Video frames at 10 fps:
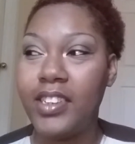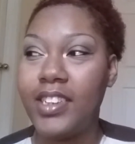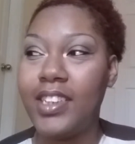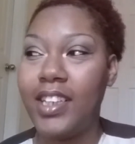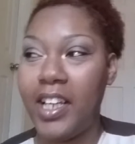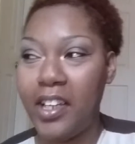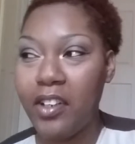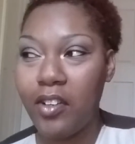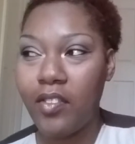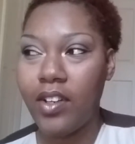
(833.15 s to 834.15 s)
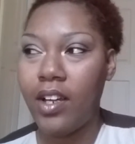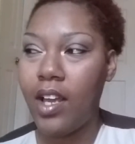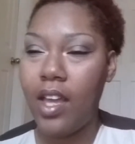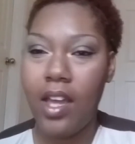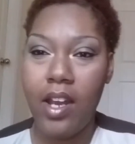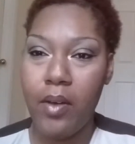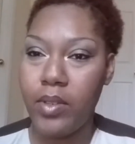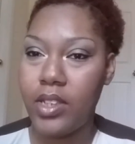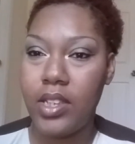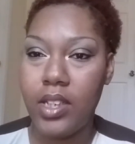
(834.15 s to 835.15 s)
just laid over and I
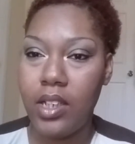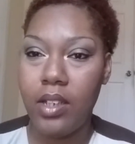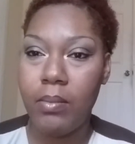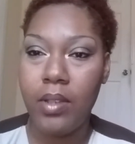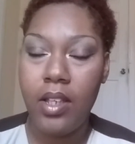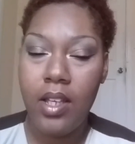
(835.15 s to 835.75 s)
was asleep.